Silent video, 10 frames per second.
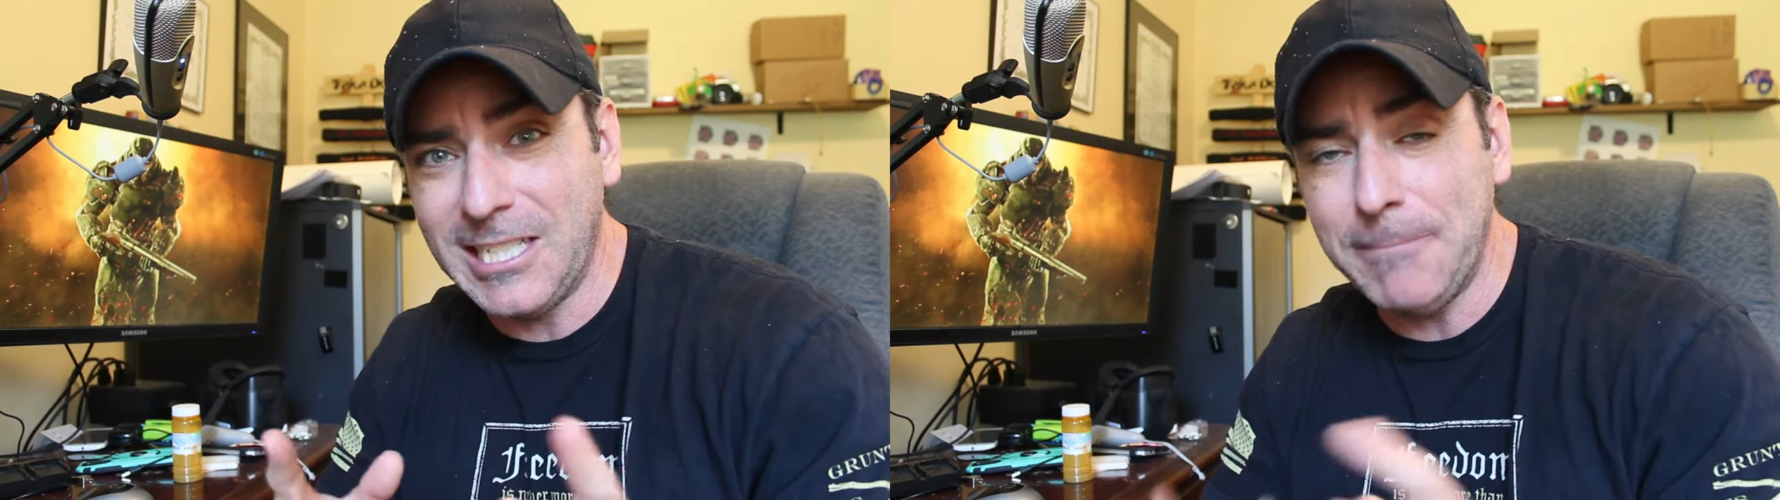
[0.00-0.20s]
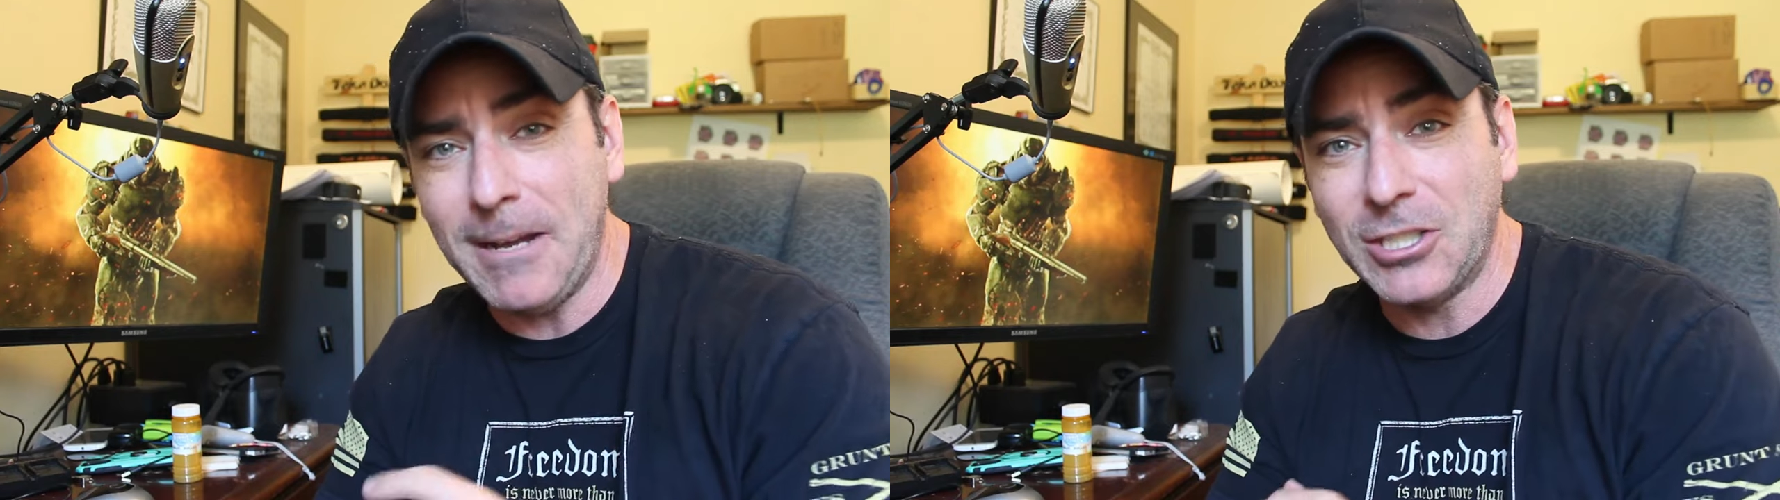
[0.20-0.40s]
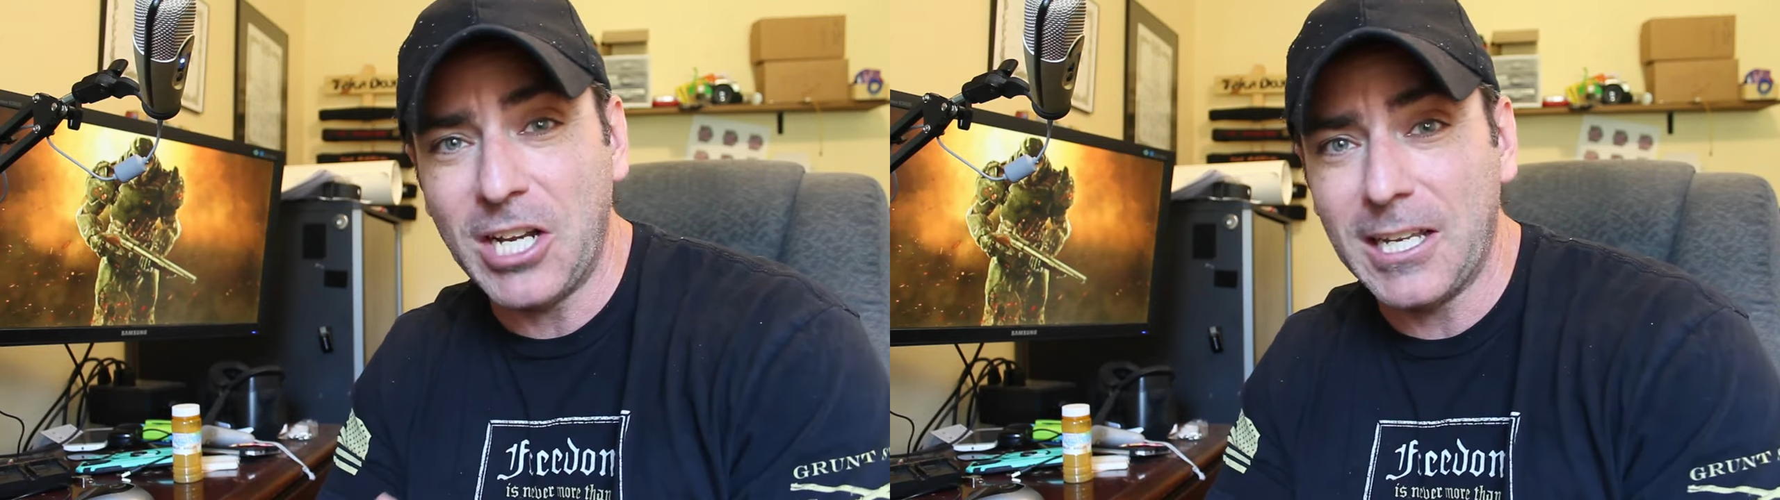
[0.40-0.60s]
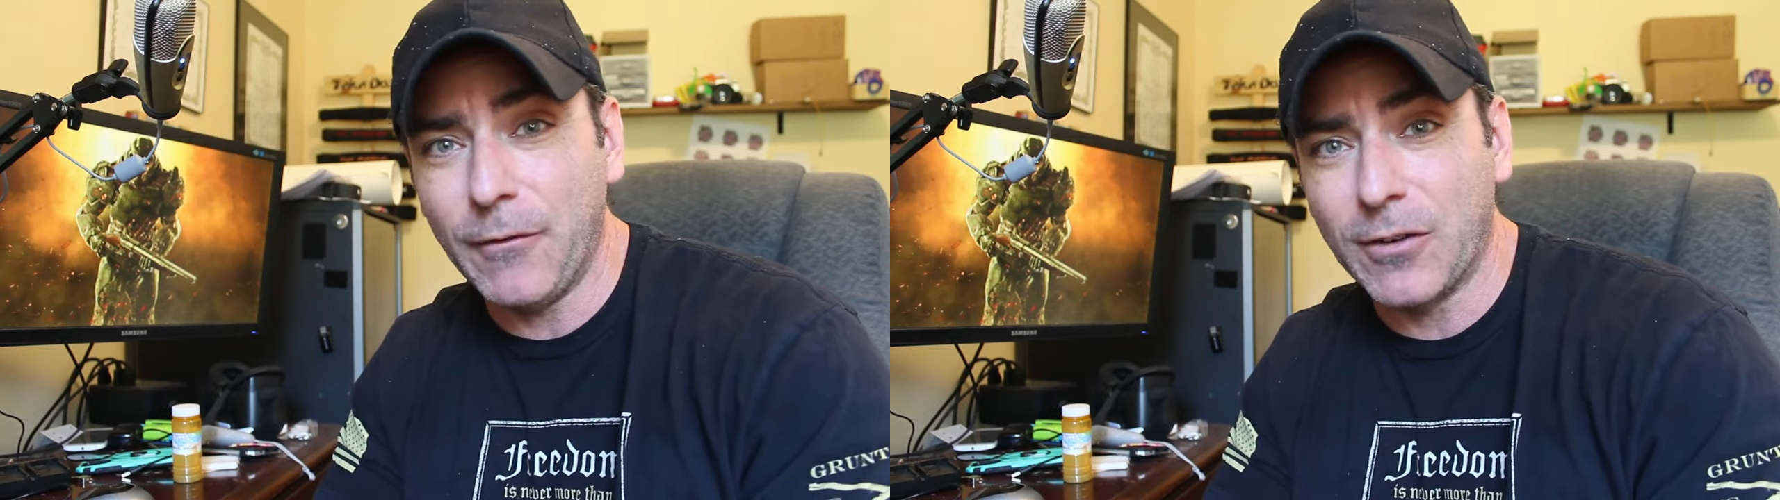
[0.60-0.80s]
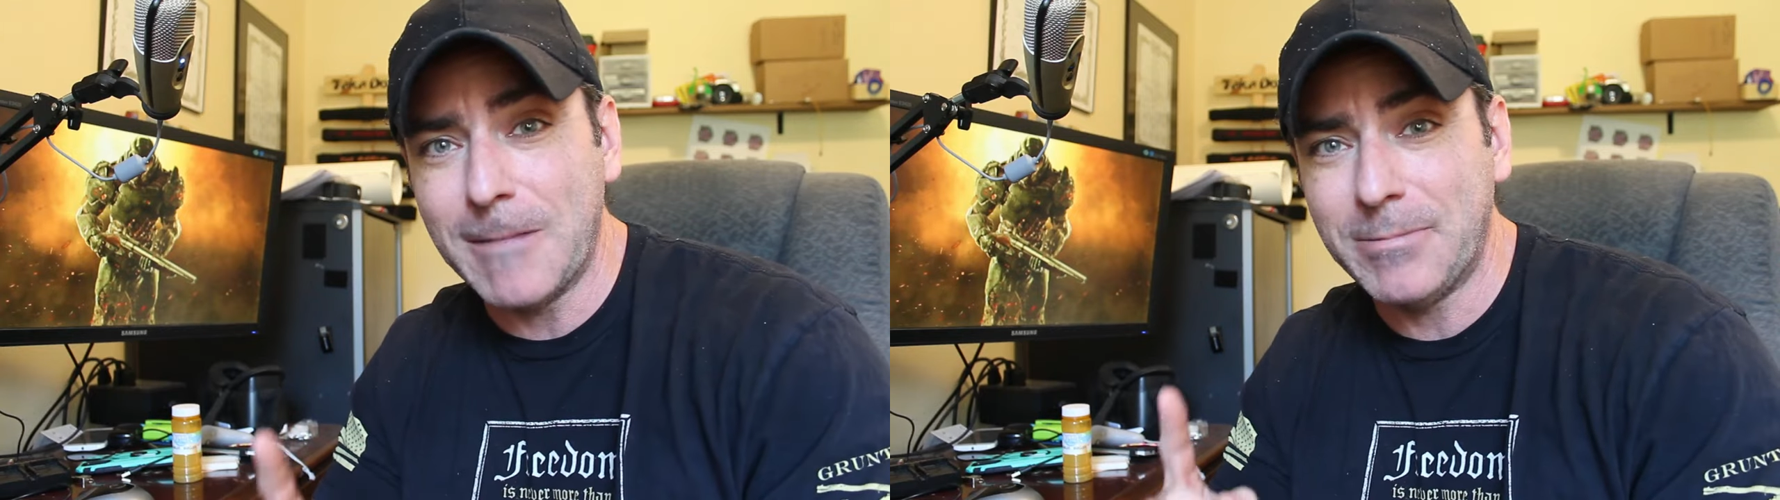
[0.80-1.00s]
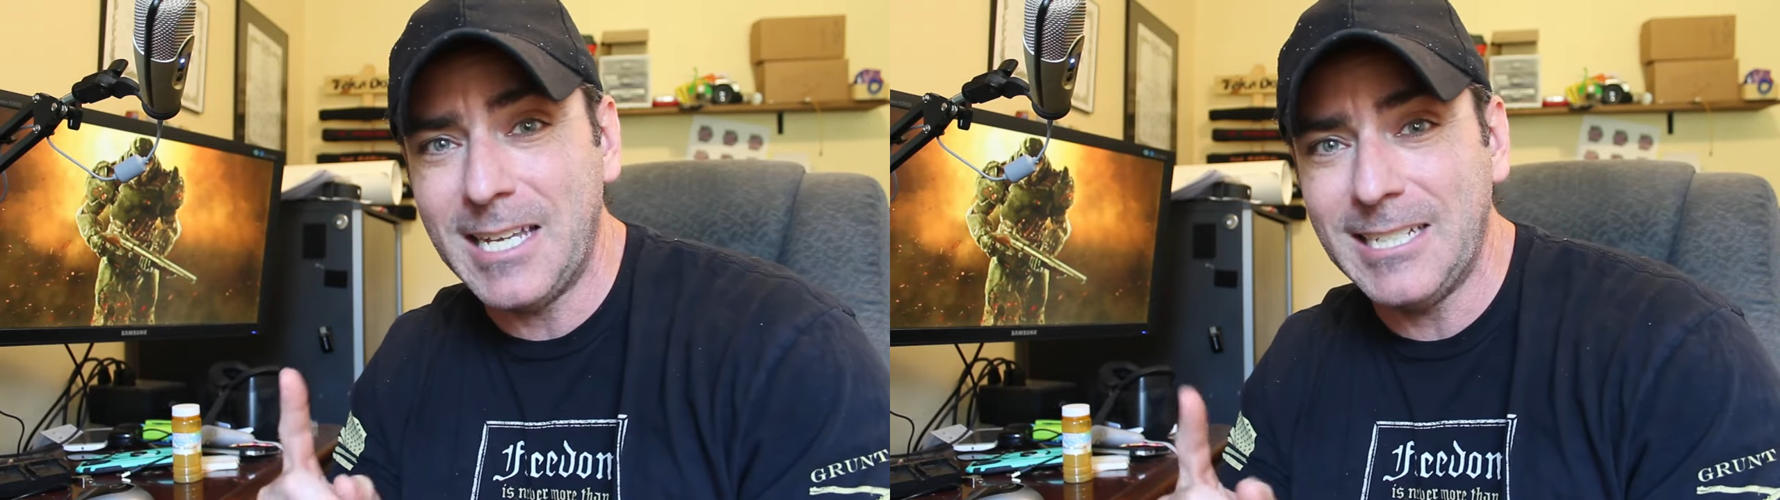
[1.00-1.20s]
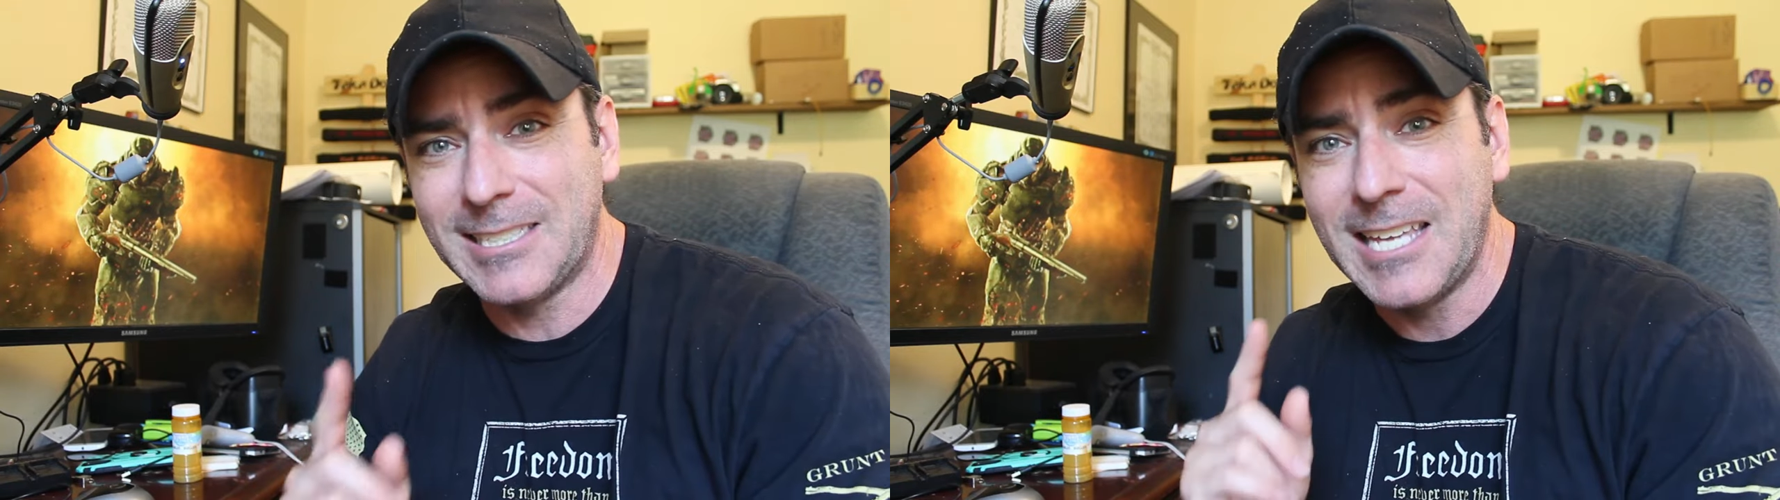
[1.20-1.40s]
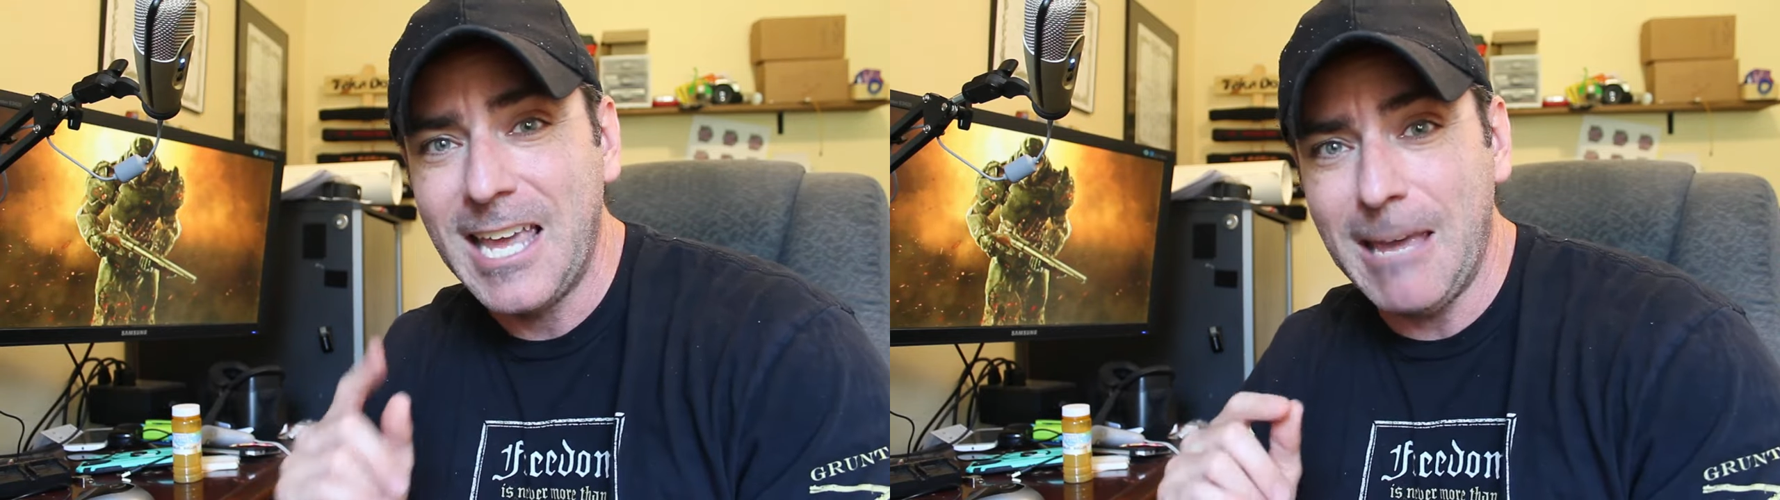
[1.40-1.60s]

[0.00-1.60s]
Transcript: Keep on checking for updates